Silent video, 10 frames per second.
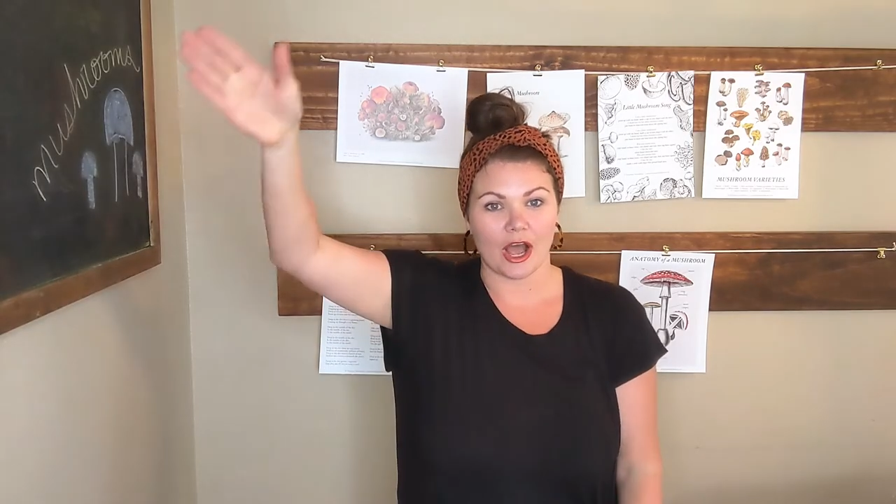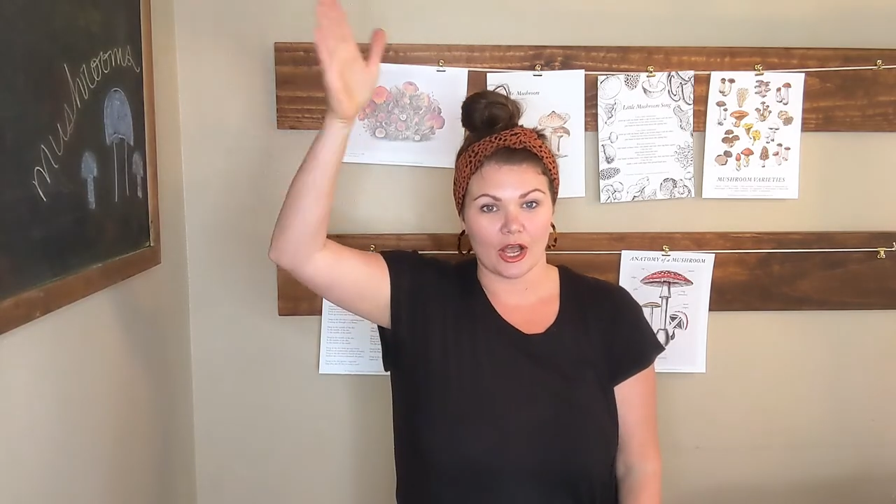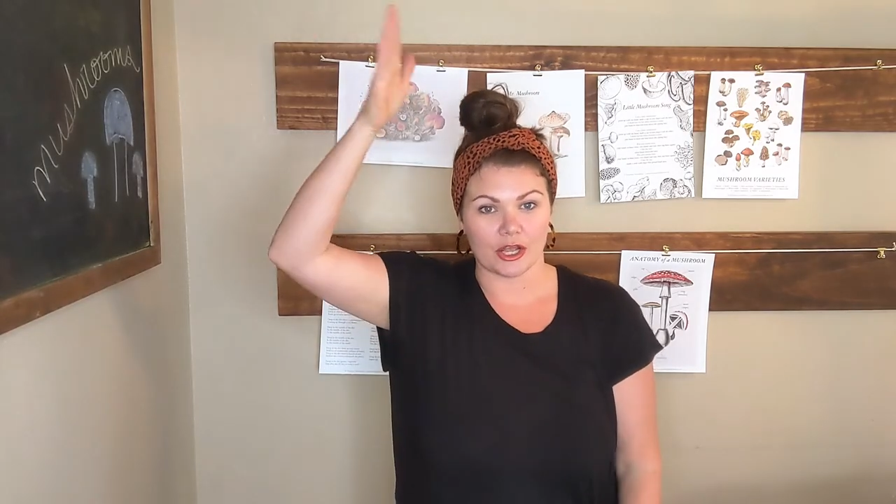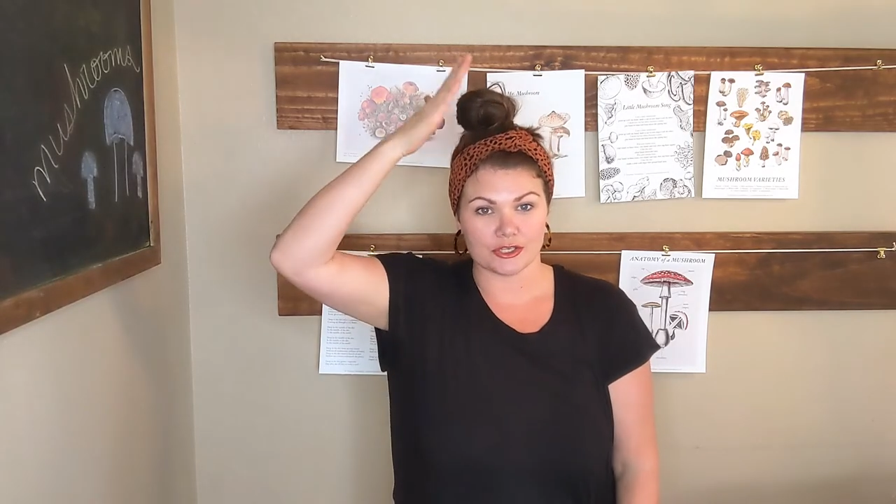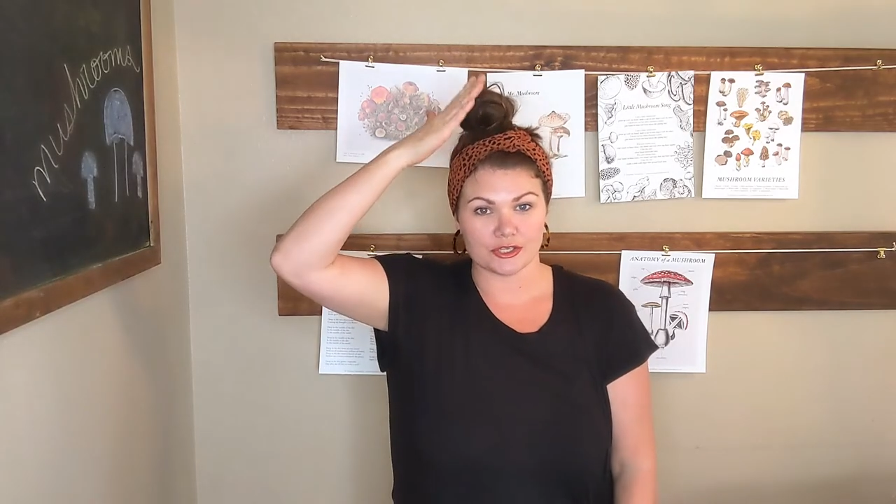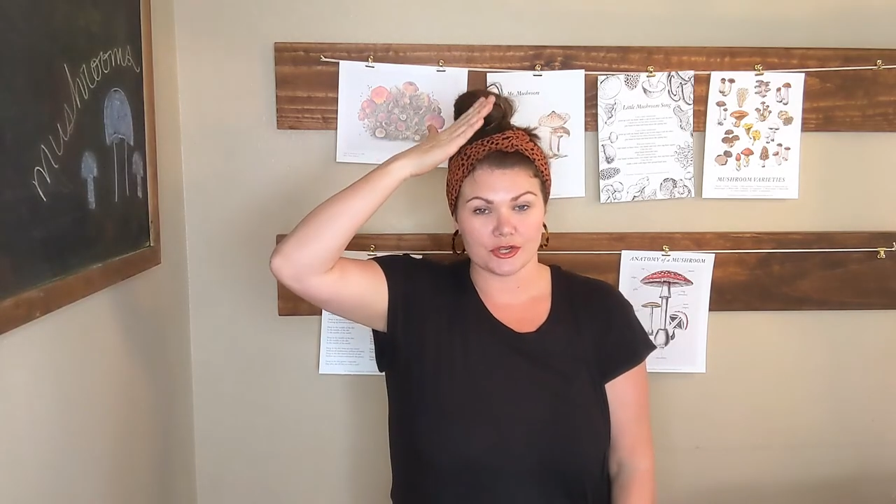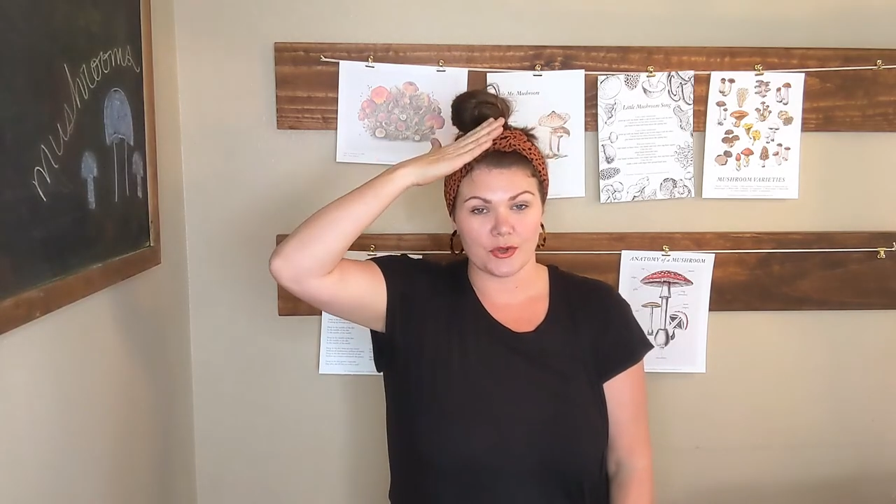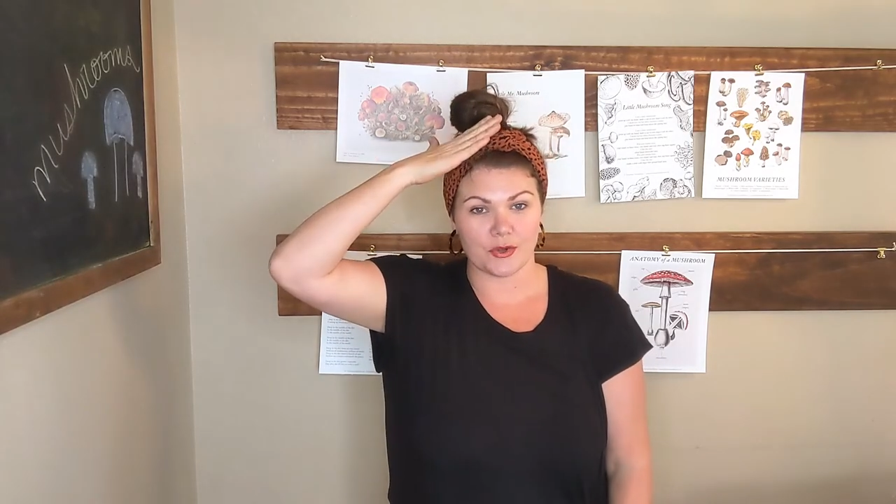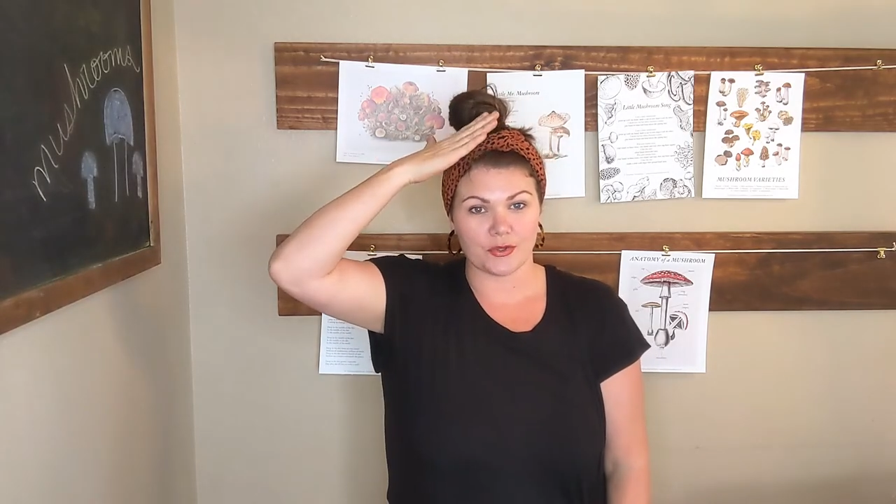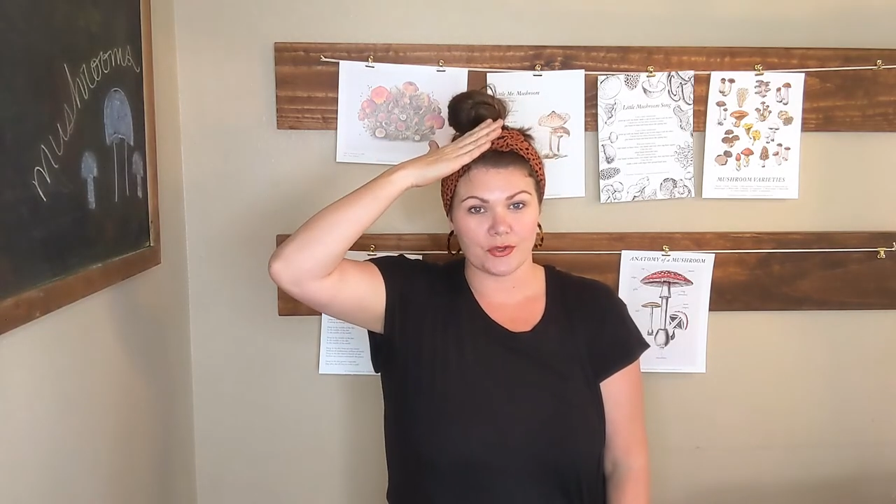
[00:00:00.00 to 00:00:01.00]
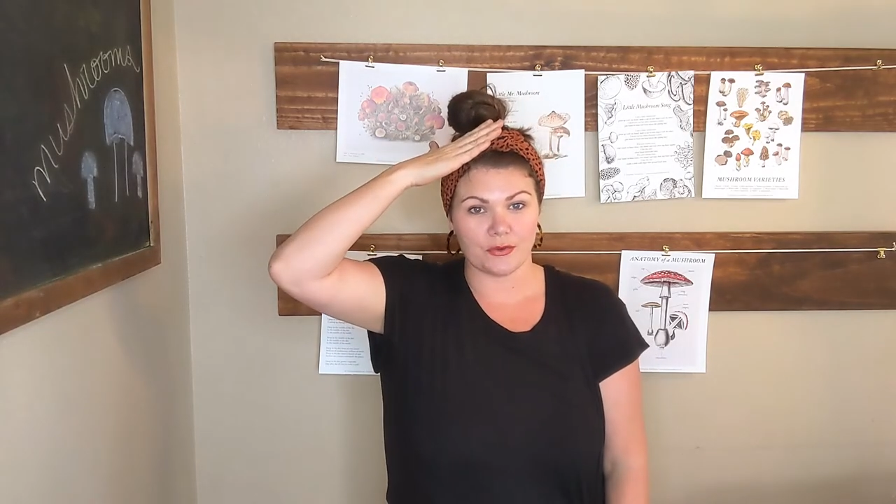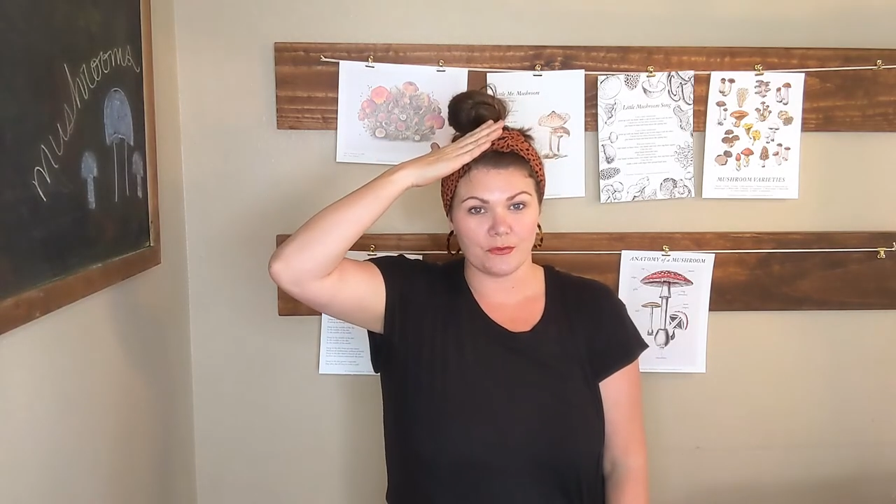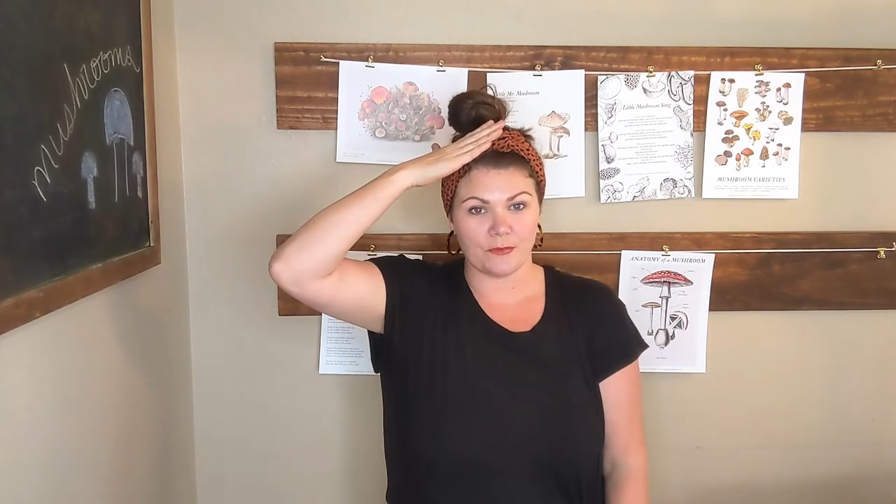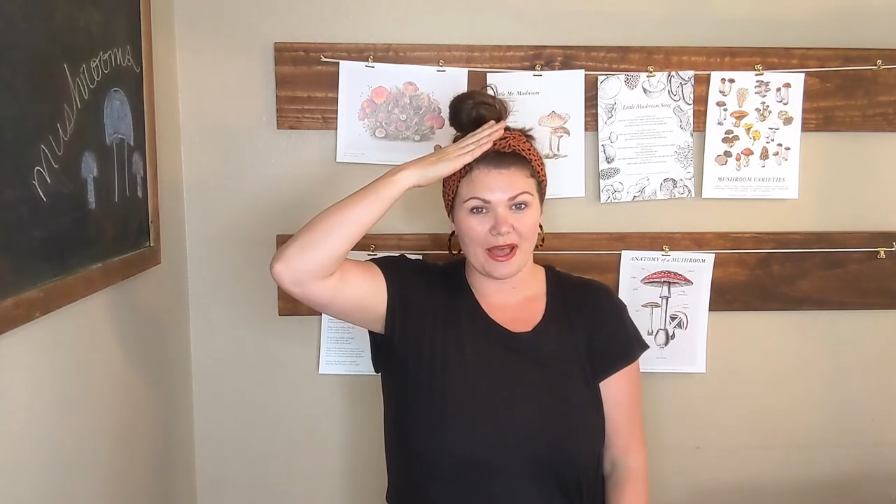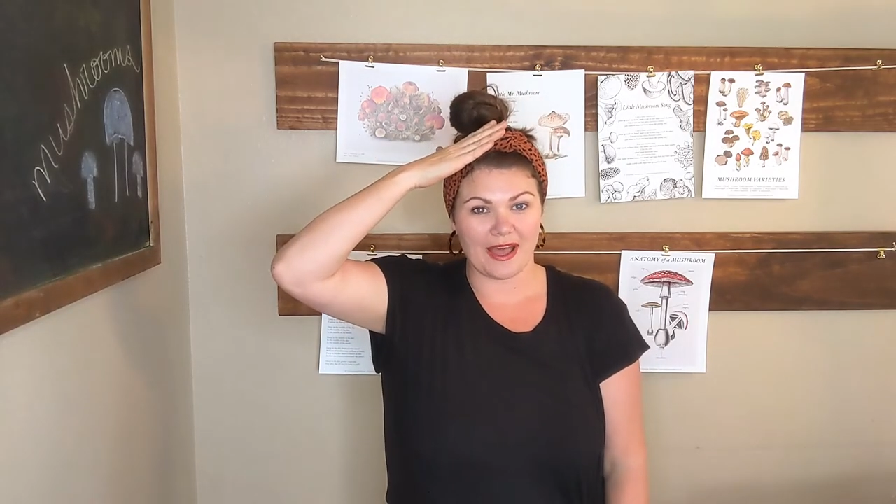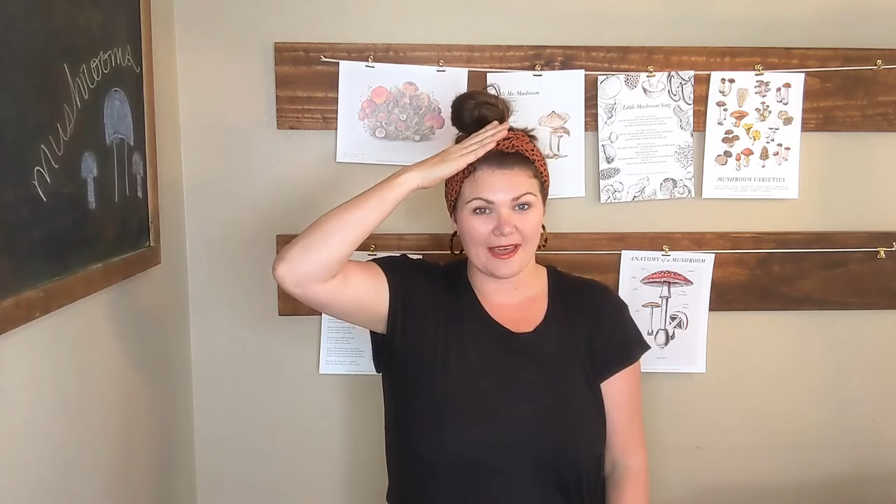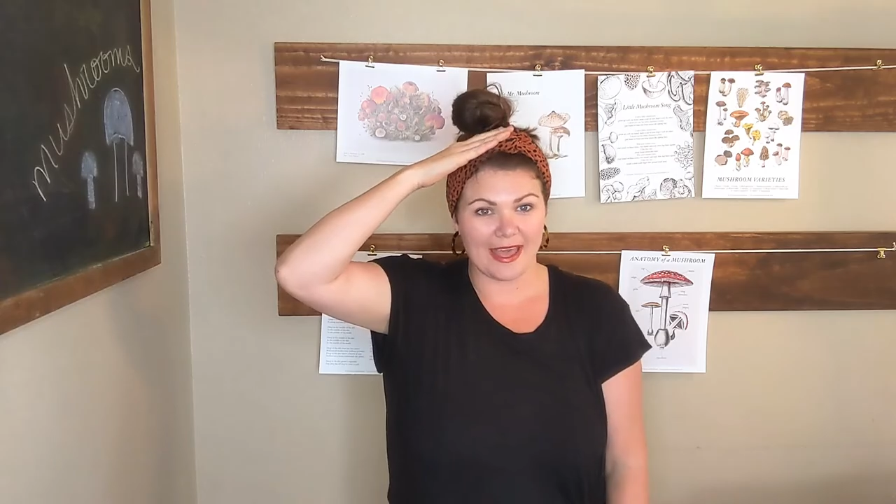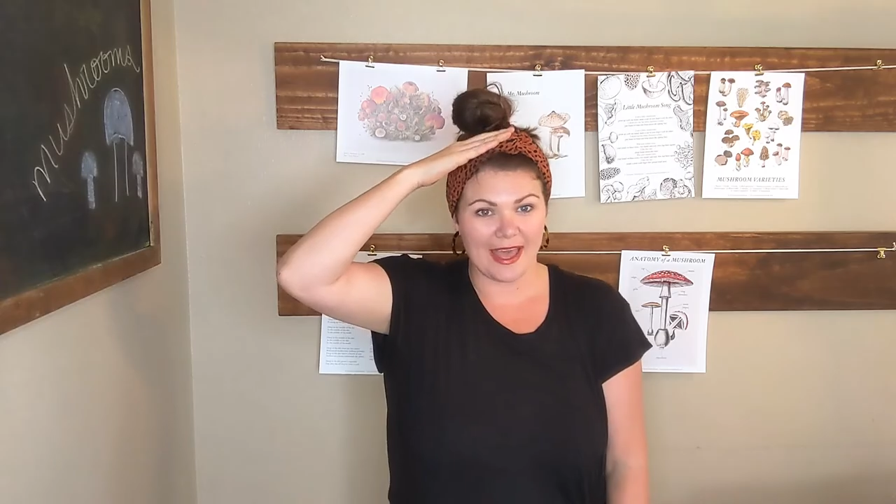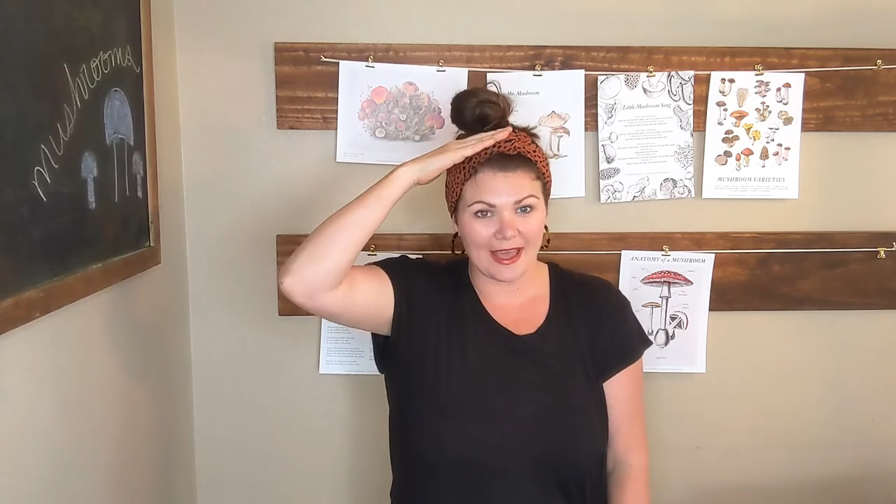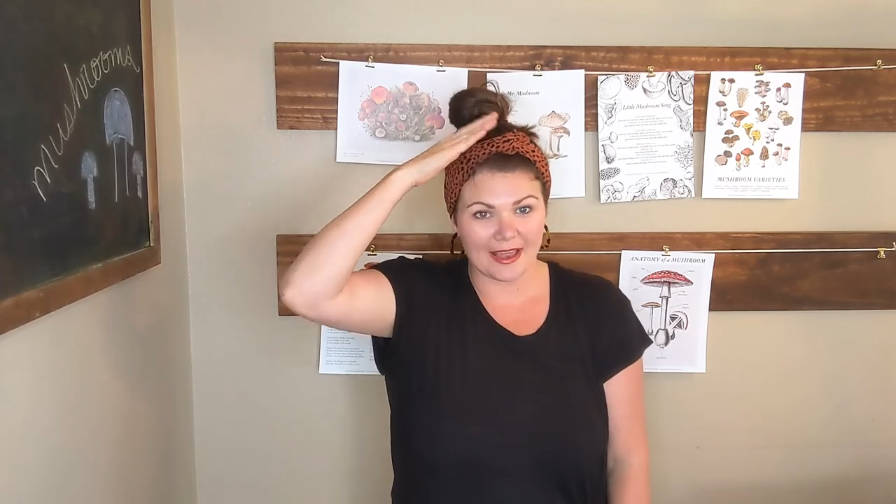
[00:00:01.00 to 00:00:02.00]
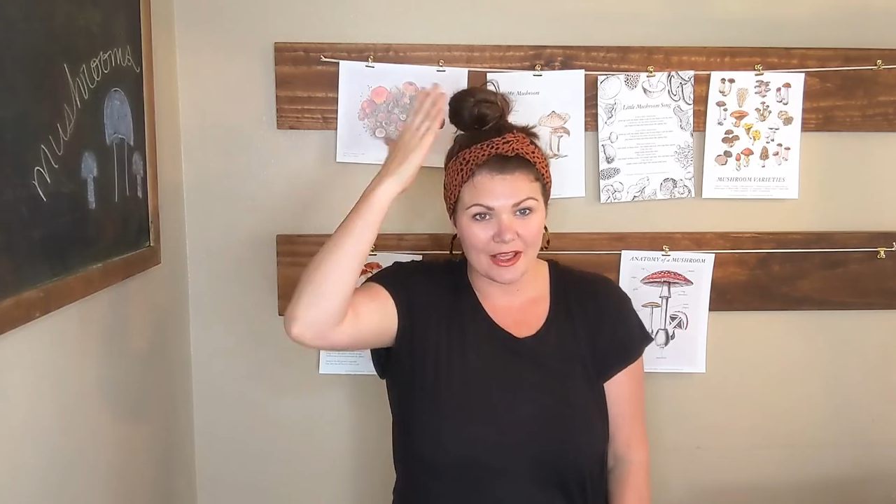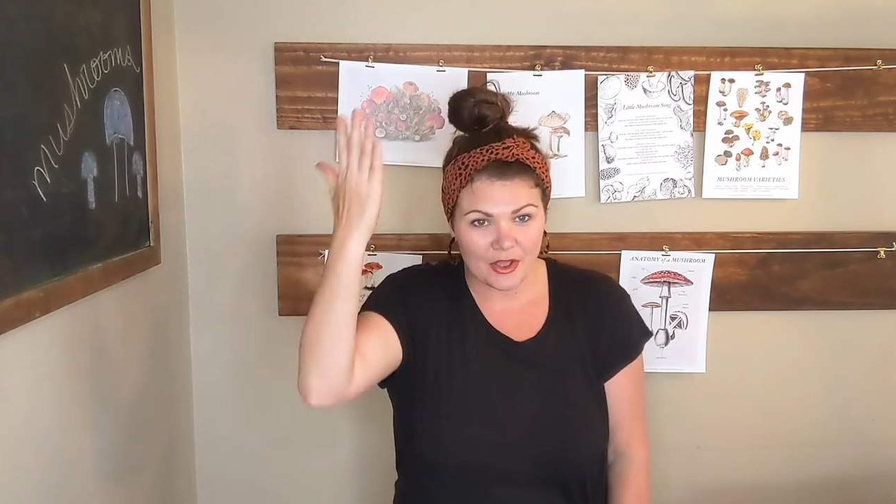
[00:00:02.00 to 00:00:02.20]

I'll show you my hat